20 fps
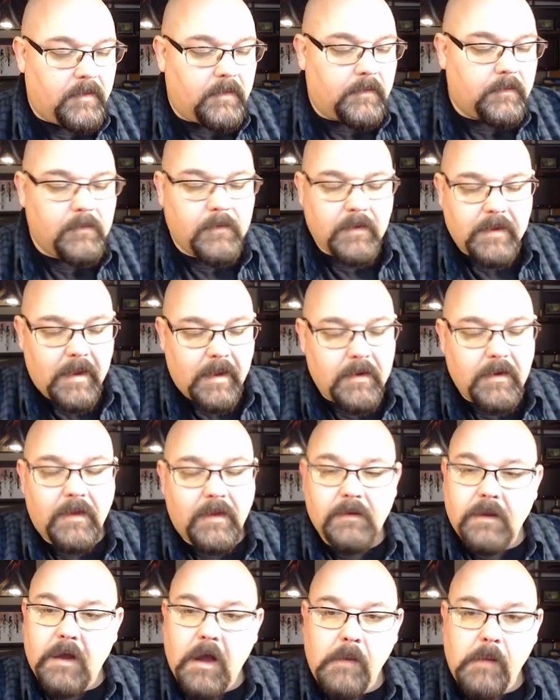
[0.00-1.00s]
Well, yeah, you
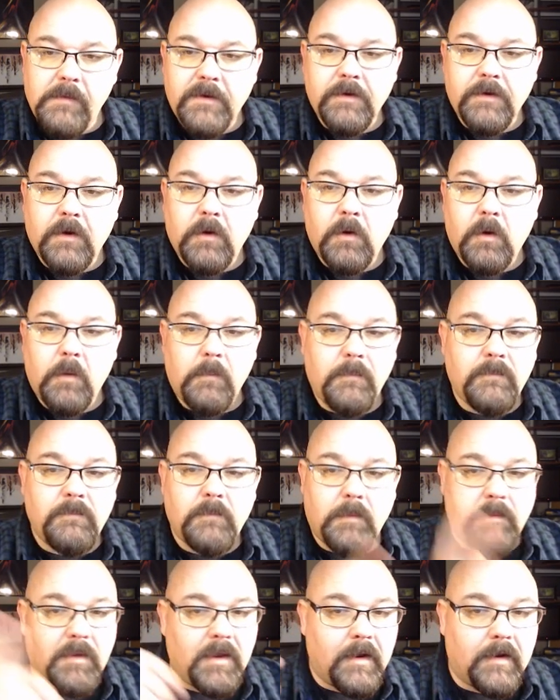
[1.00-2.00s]
got the hub in your home.
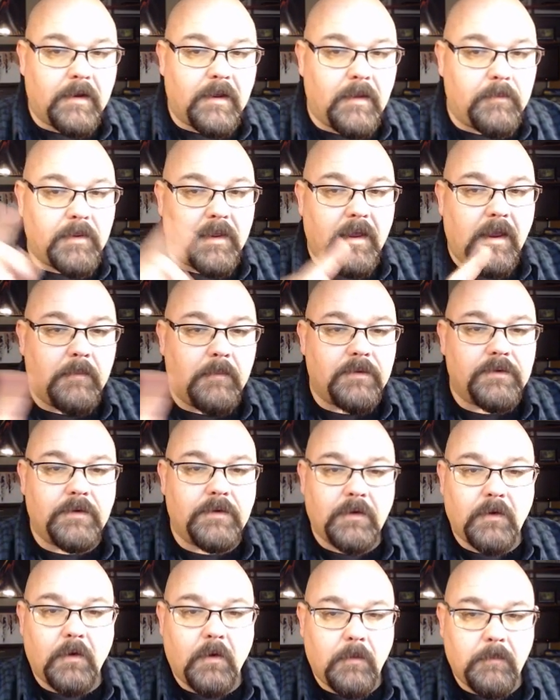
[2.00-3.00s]
Maybe you got a couple cameras in
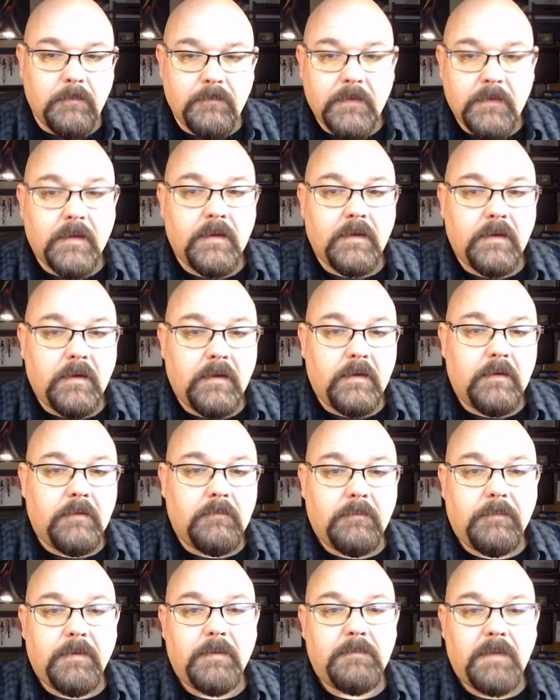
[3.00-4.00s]
your home.
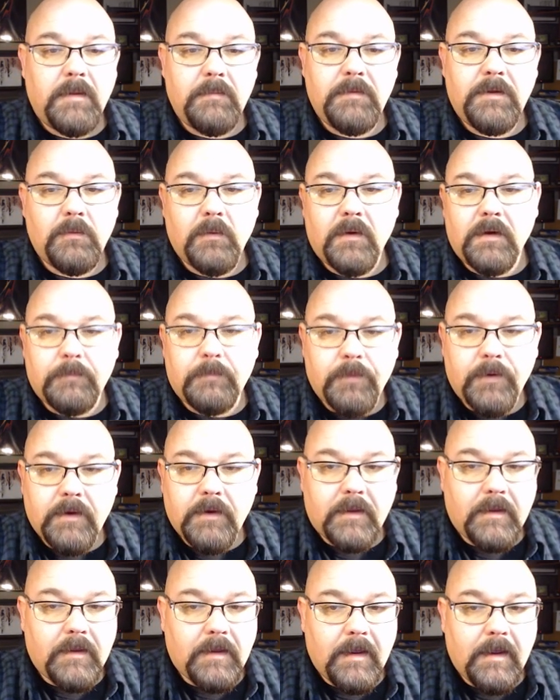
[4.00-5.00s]
But maybe you want to put
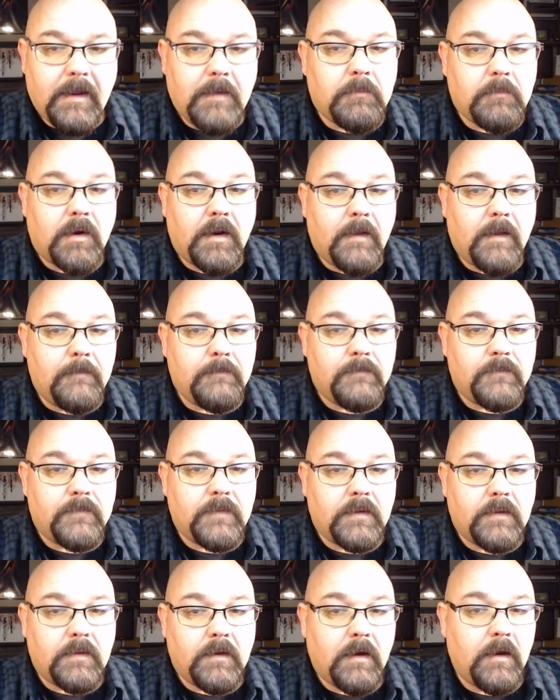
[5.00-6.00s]
a camera
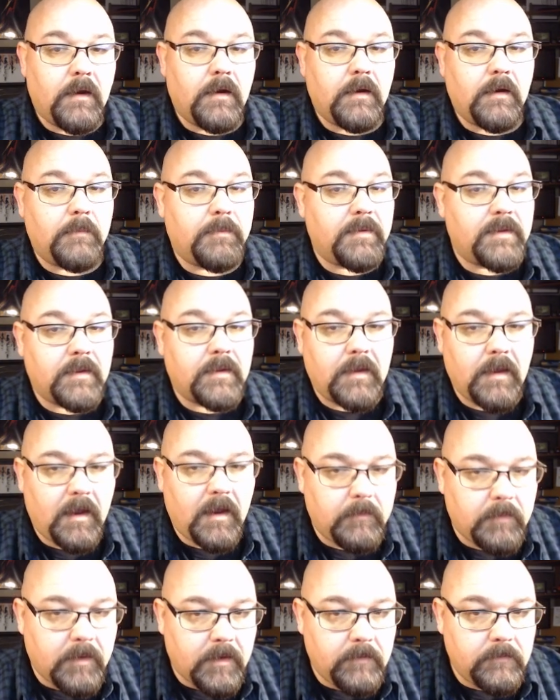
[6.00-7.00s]
up at the
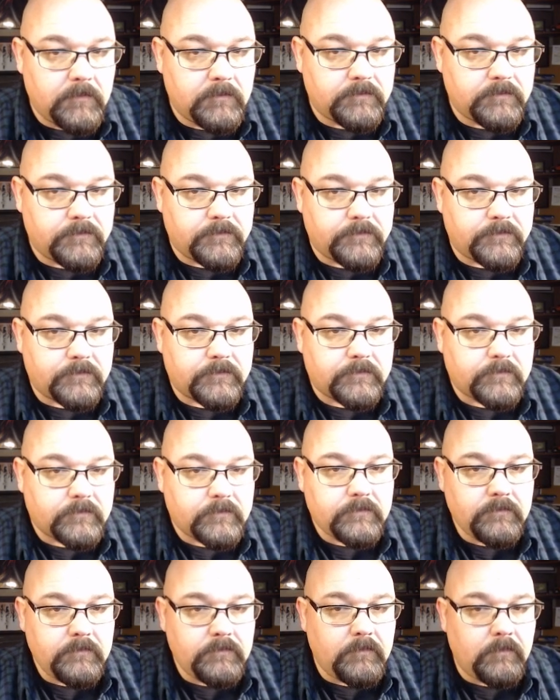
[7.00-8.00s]
cabin.
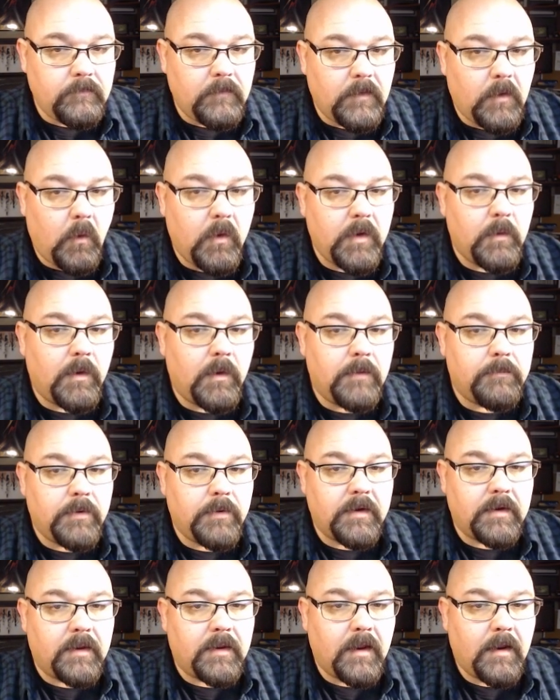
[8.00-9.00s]
Or you want to
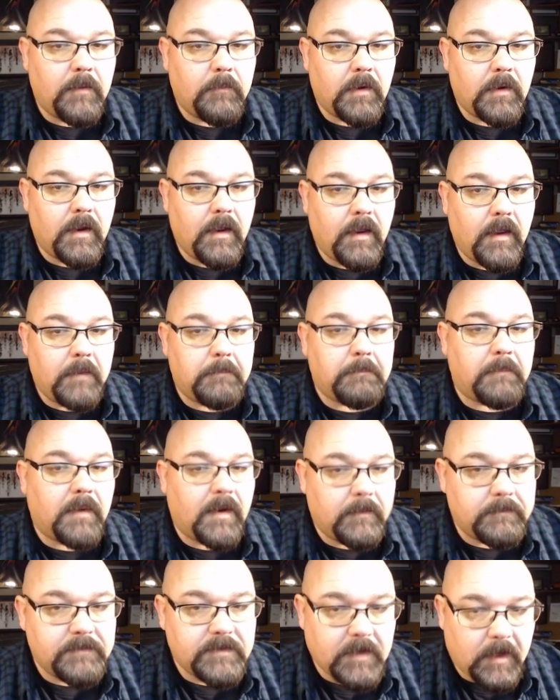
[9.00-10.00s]
put a camera at
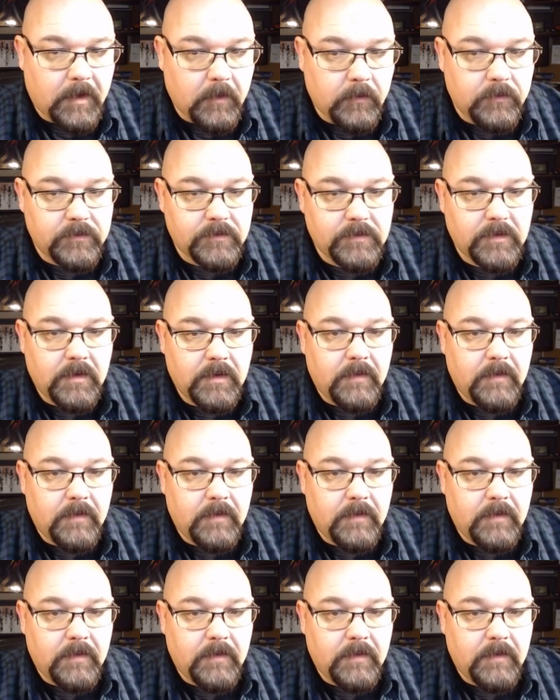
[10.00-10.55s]
mom's house.